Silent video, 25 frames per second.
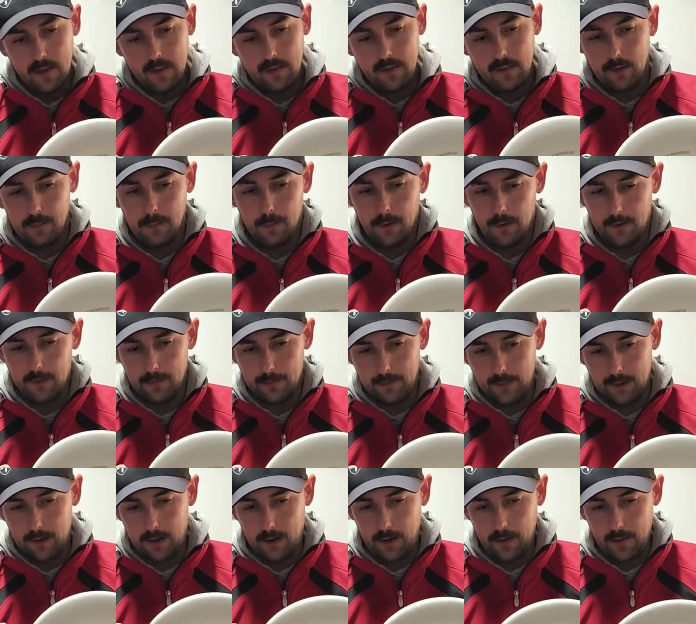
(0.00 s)
They're both
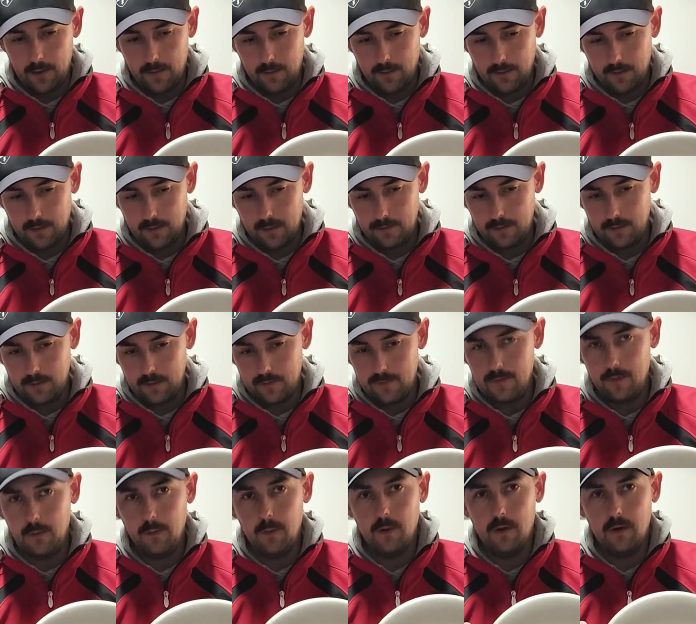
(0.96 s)
embossed,
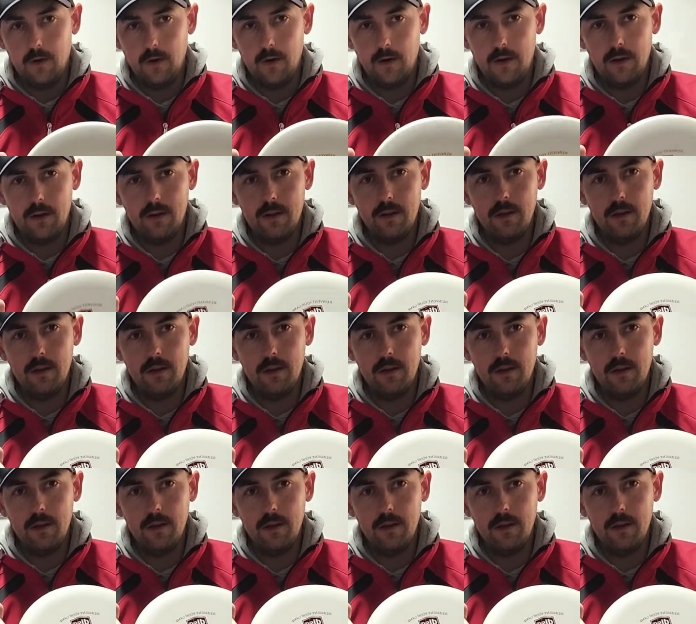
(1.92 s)
174.